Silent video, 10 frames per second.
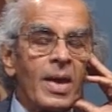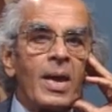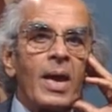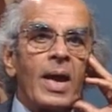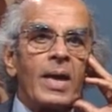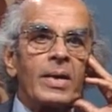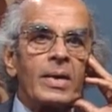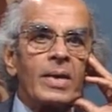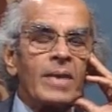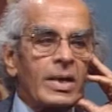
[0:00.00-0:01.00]
and
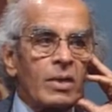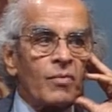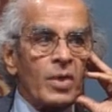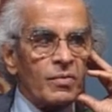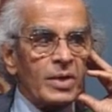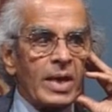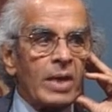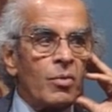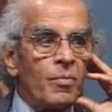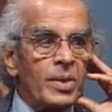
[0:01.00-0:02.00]
that is one of the take
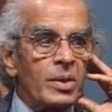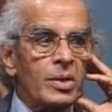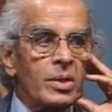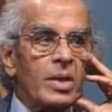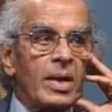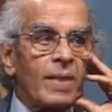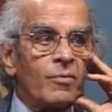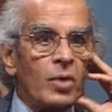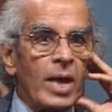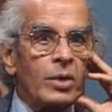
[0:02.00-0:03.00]
home messages that I
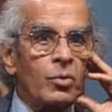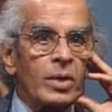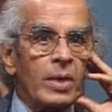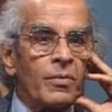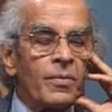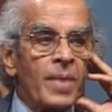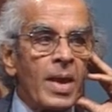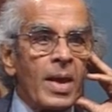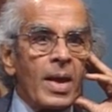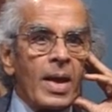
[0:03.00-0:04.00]
would like to give.
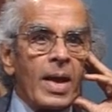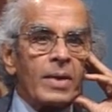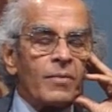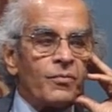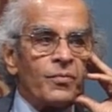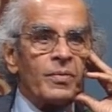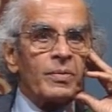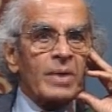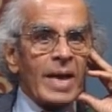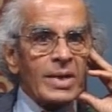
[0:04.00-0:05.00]
And if
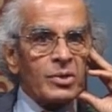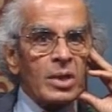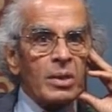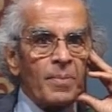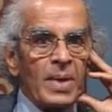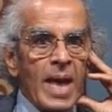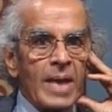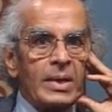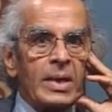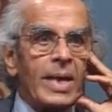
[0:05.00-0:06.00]

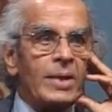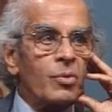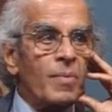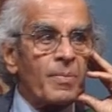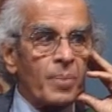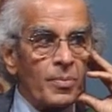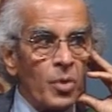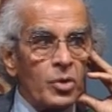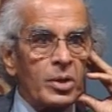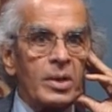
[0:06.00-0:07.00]
transdisciplinarity has to be
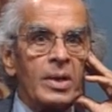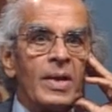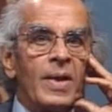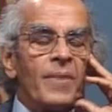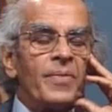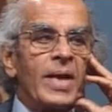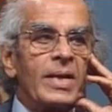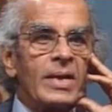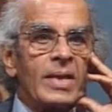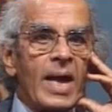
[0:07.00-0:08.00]
promoted, then
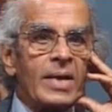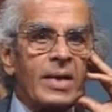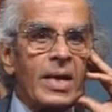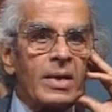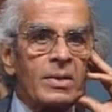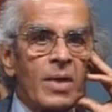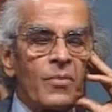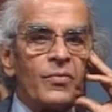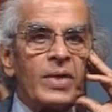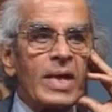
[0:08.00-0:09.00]
in that case
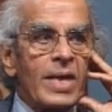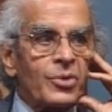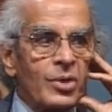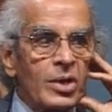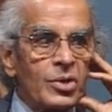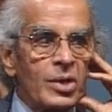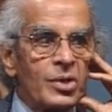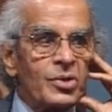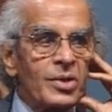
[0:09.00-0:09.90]
we as teachers